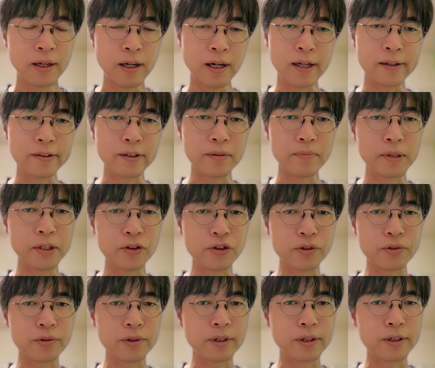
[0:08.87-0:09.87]
As I
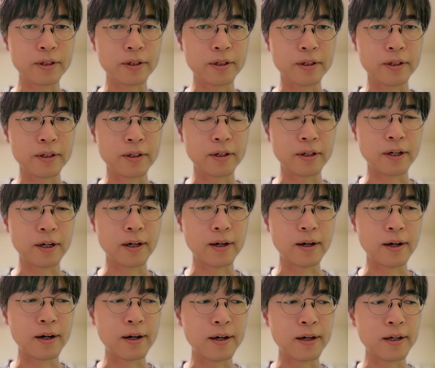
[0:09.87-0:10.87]
mentioned earlier,
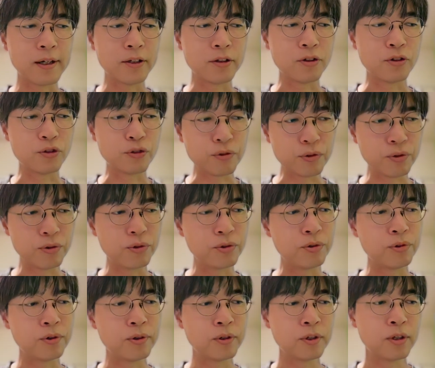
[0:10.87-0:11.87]
I
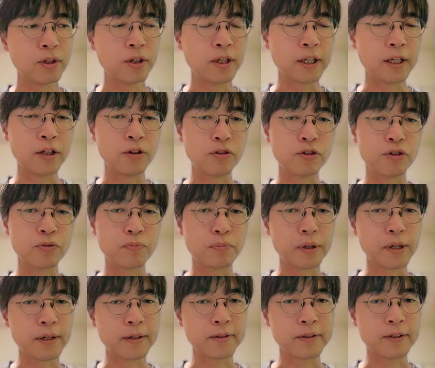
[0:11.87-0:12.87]
do English
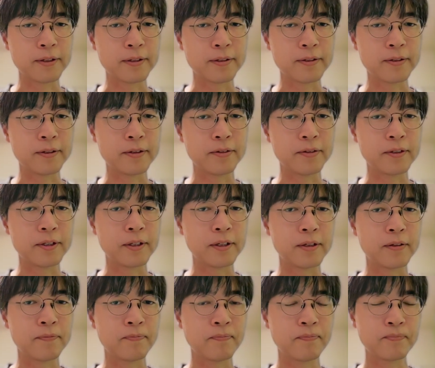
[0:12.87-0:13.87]
practice
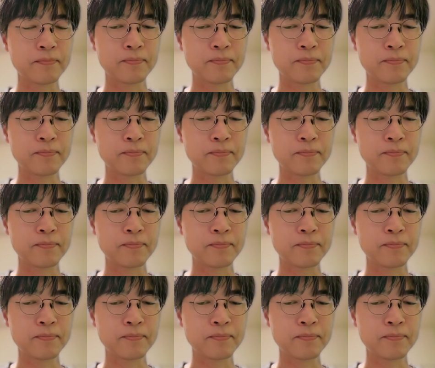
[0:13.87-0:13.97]
using